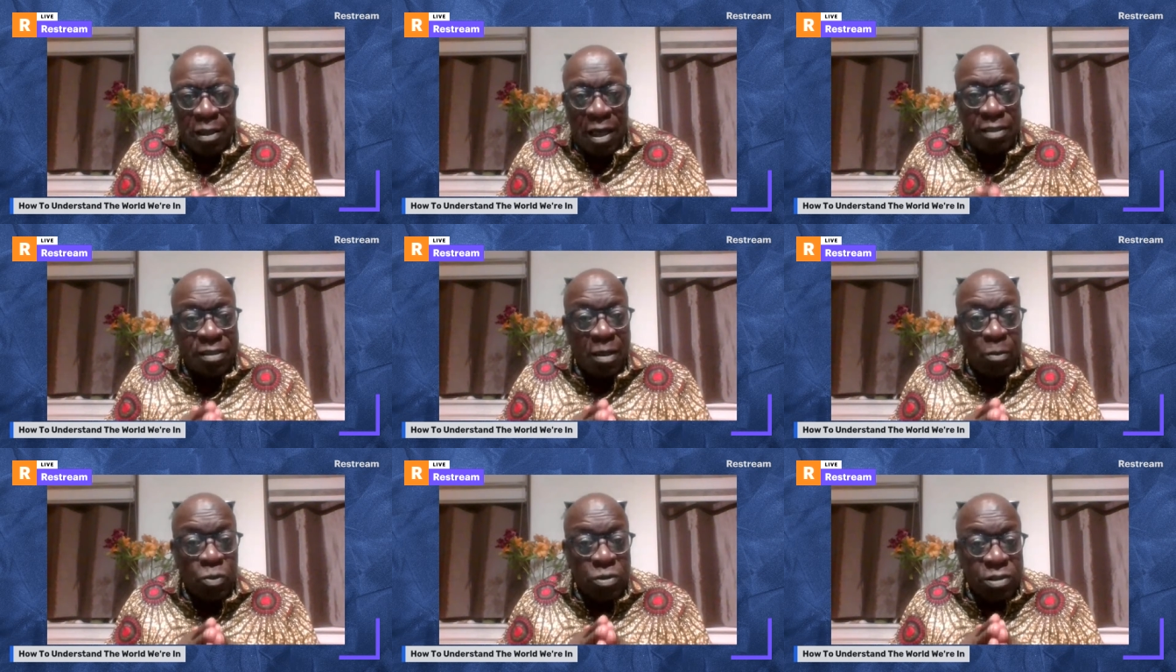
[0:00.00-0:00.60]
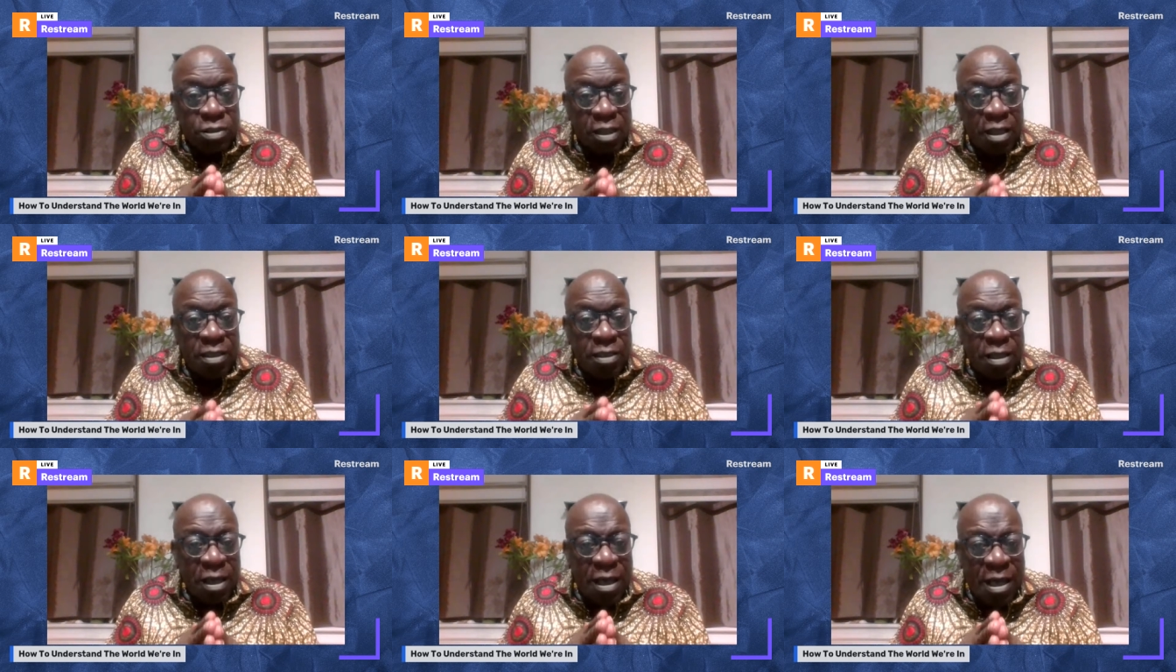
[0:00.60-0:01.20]
And they will
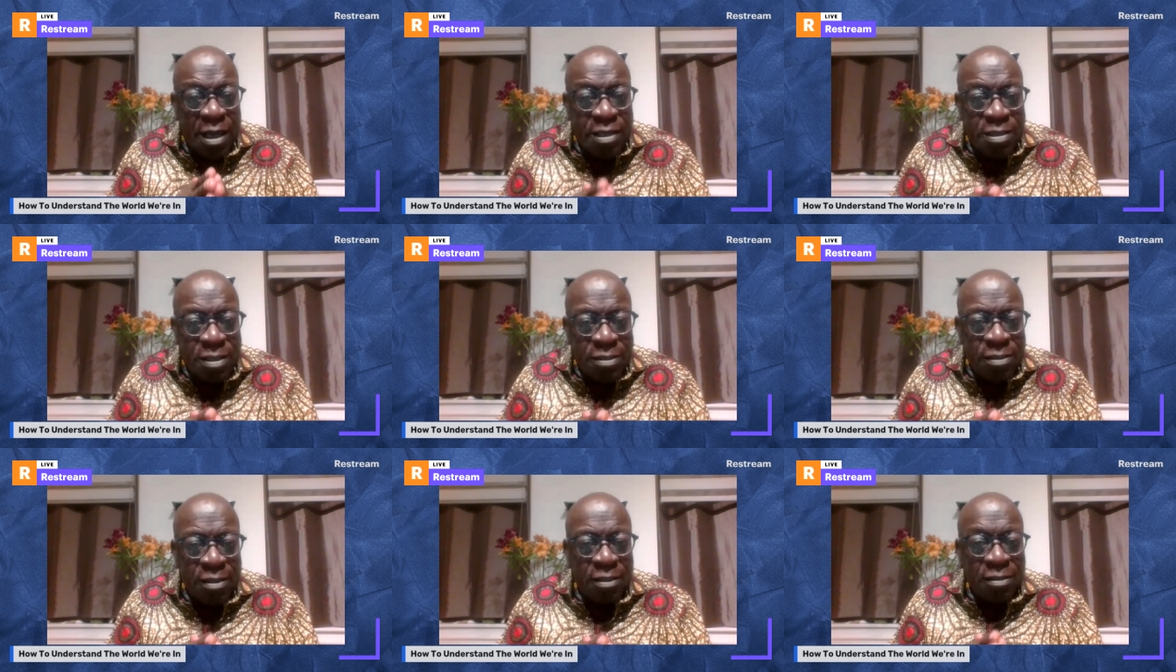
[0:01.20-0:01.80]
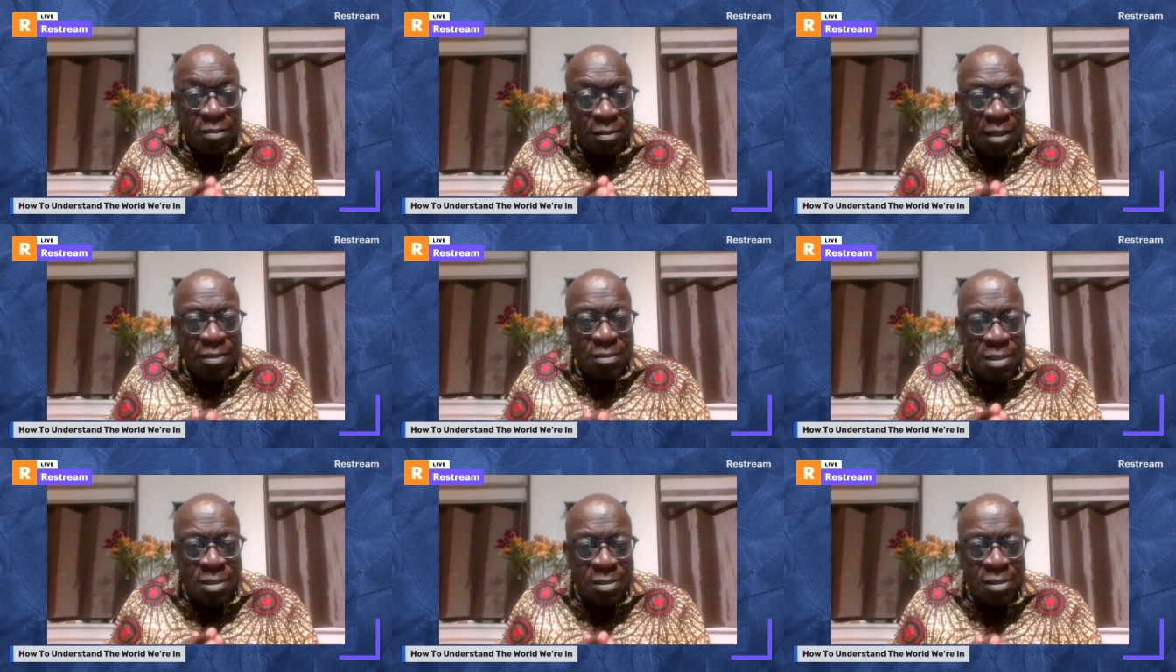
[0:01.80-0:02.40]
say anything they
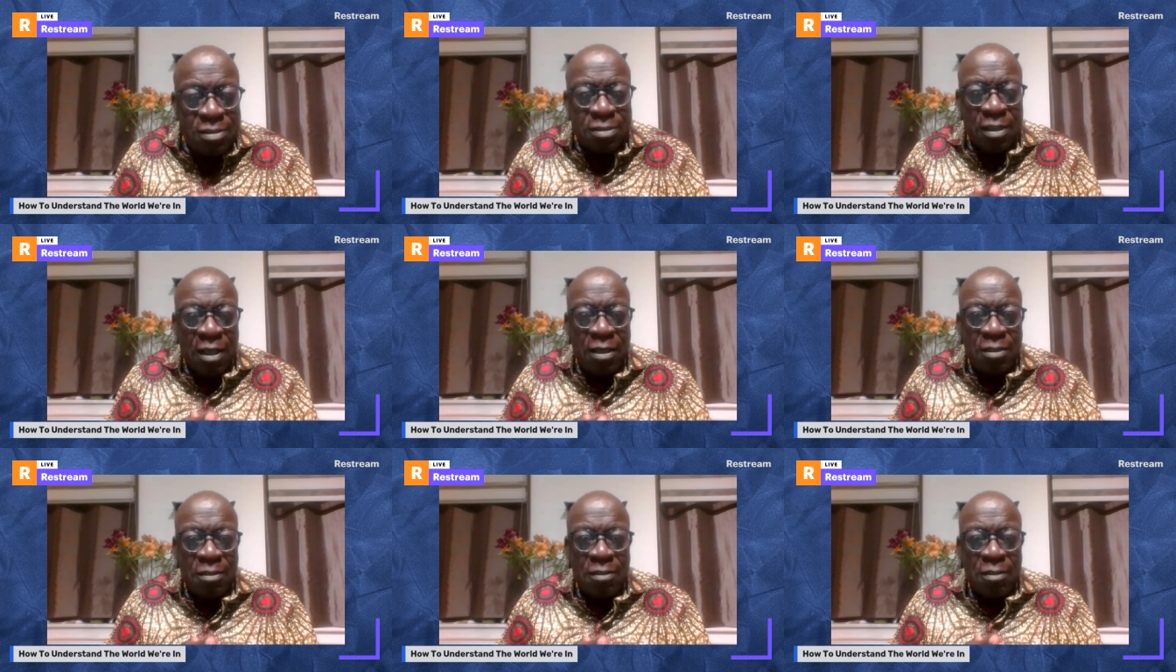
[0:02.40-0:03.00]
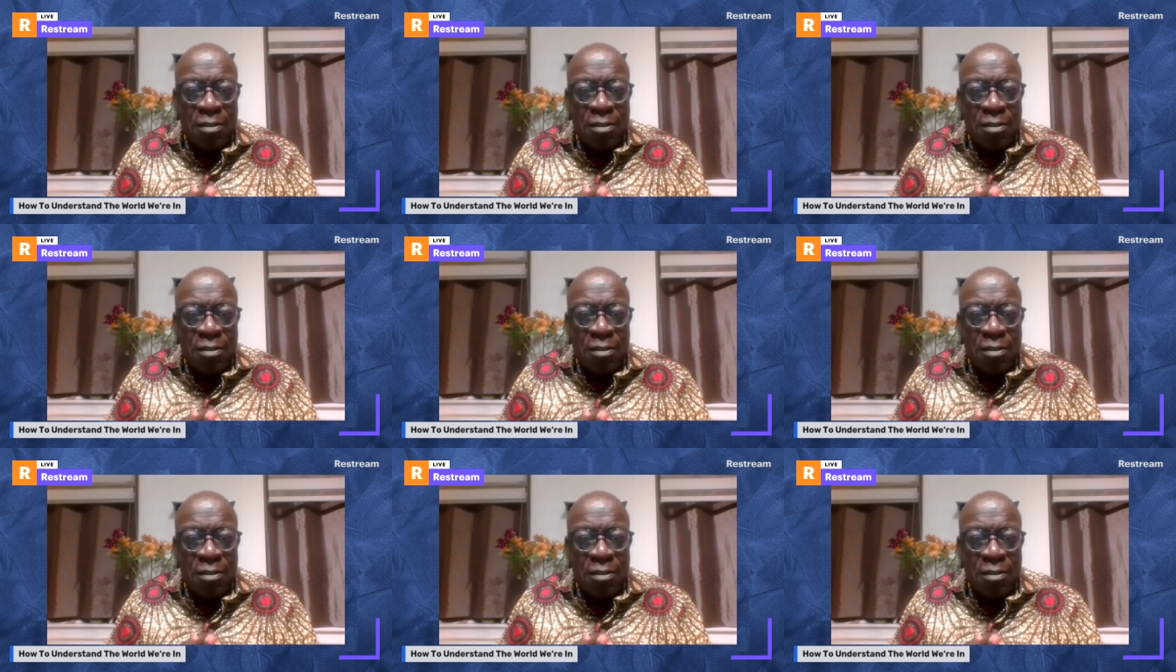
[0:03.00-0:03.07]
need to say